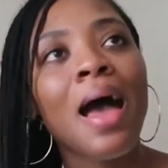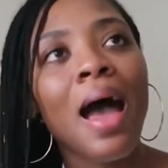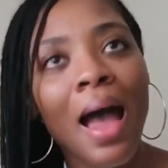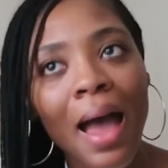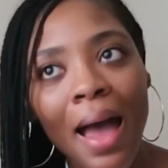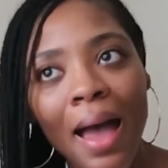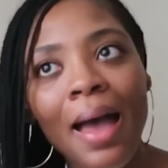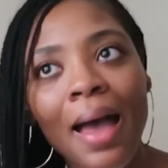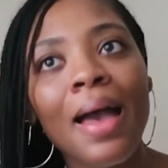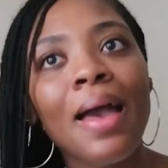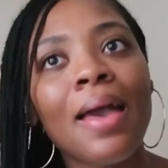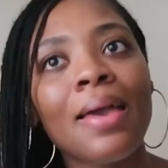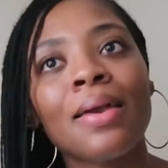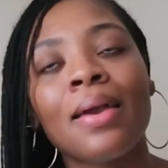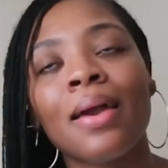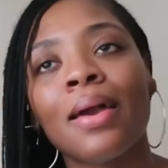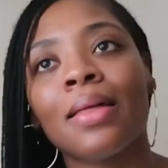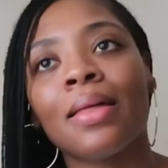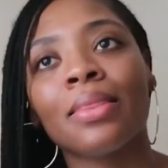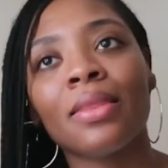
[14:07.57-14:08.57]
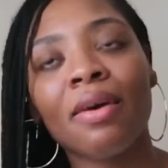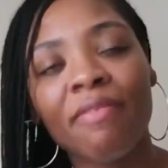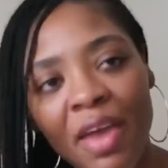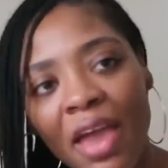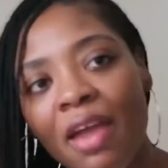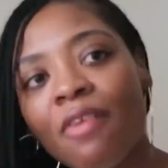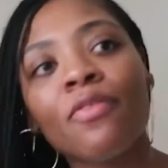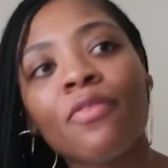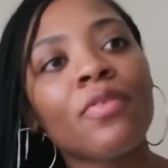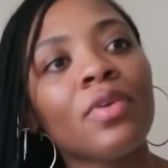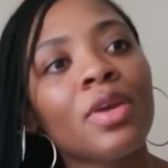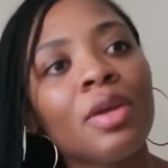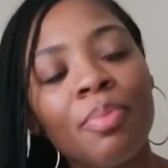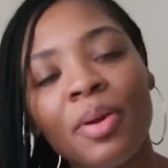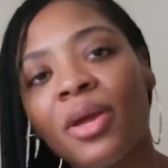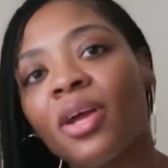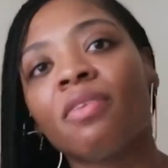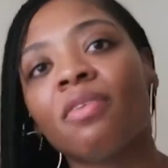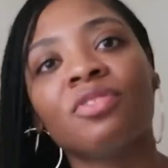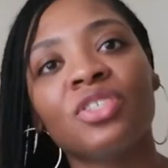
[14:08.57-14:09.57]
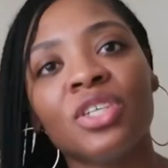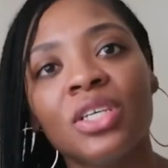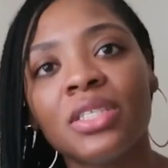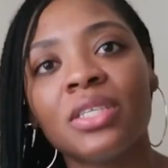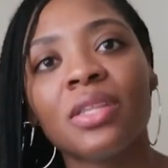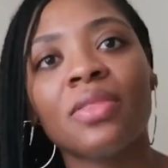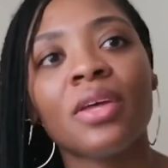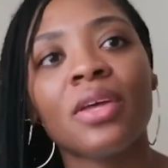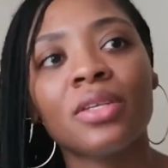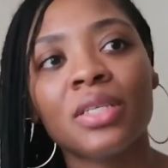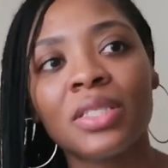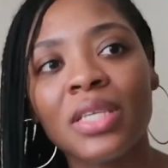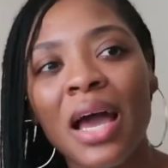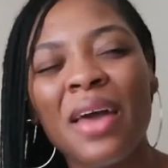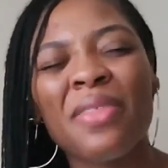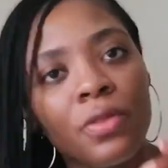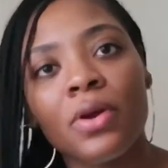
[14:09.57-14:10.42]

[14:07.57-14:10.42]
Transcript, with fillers: I Love every pair of jeans that they design.